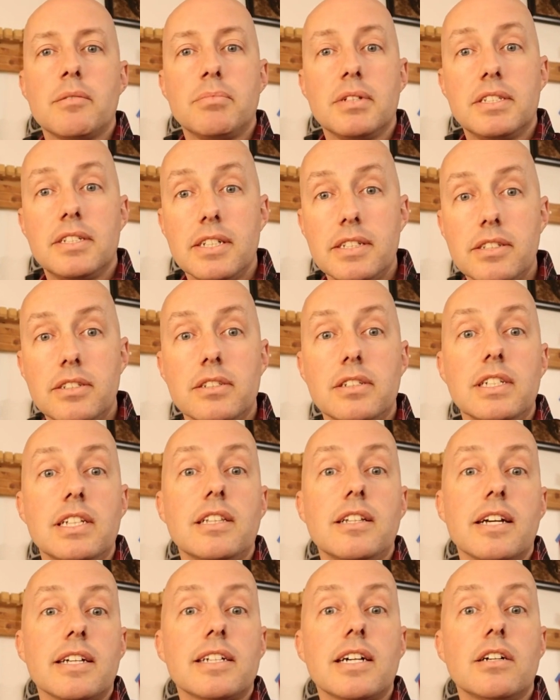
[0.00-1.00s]
I particularly
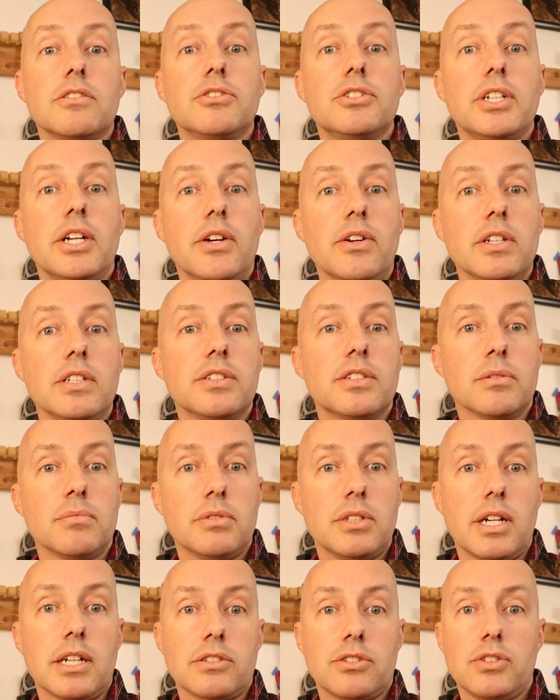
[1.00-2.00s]
like how cherry and some
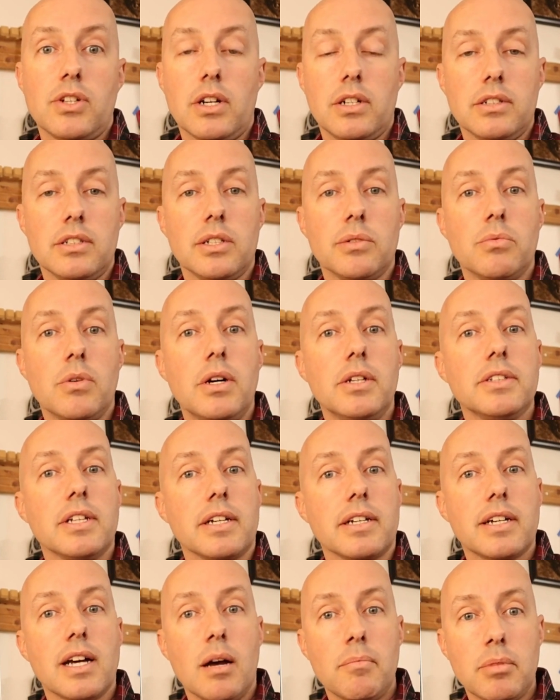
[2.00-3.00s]
dark chocolatey
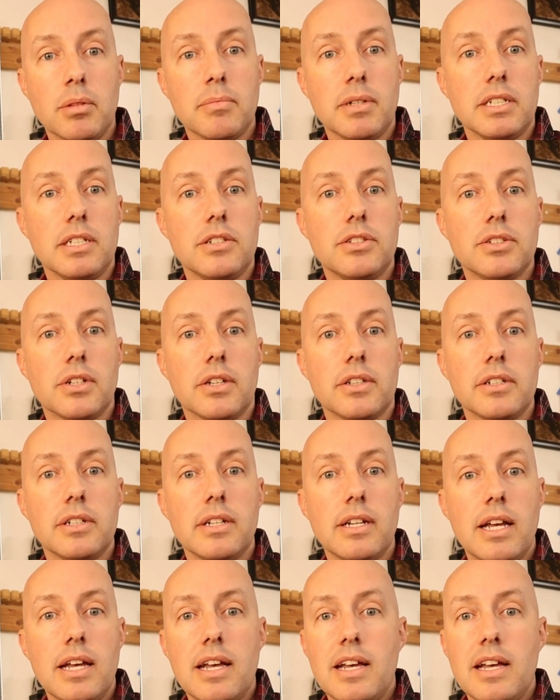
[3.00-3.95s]
walnut complement each other,